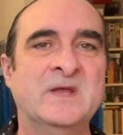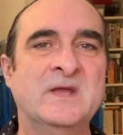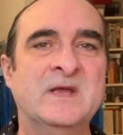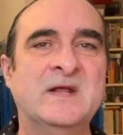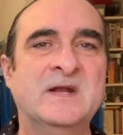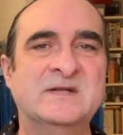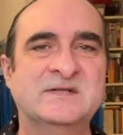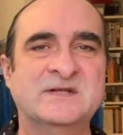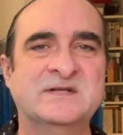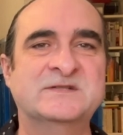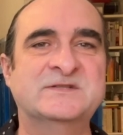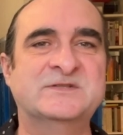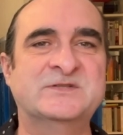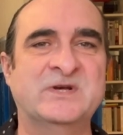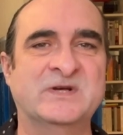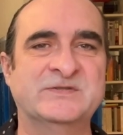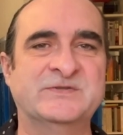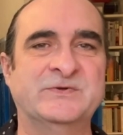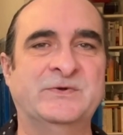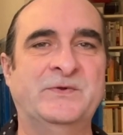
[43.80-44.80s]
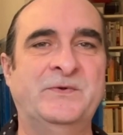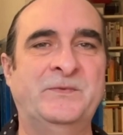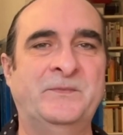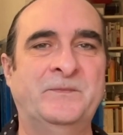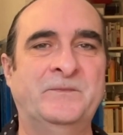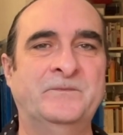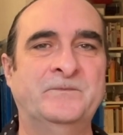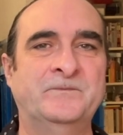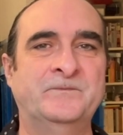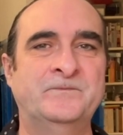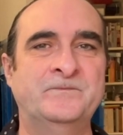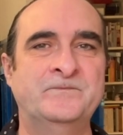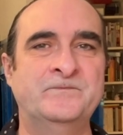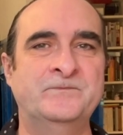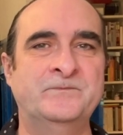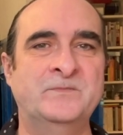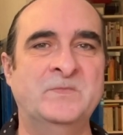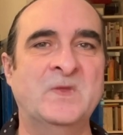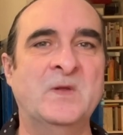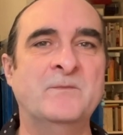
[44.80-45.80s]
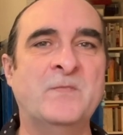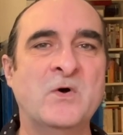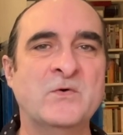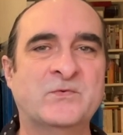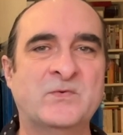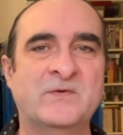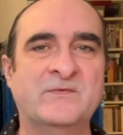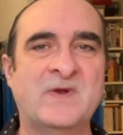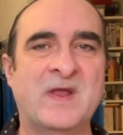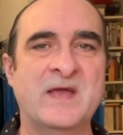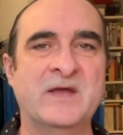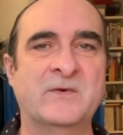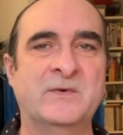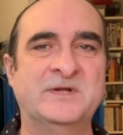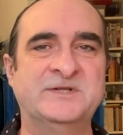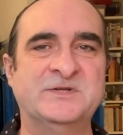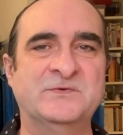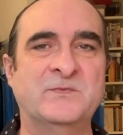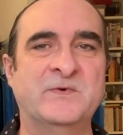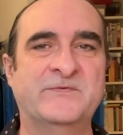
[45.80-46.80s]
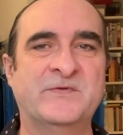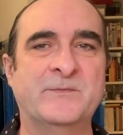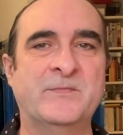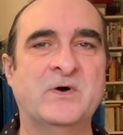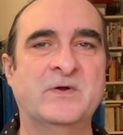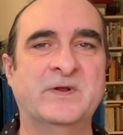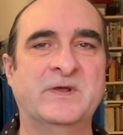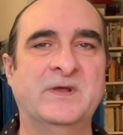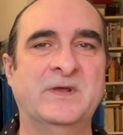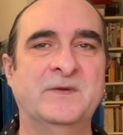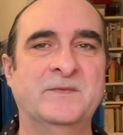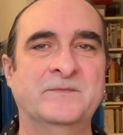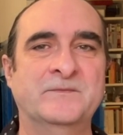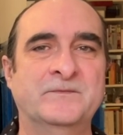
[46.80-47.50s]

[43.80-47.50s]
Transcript: It is a tussle both with language and with the body,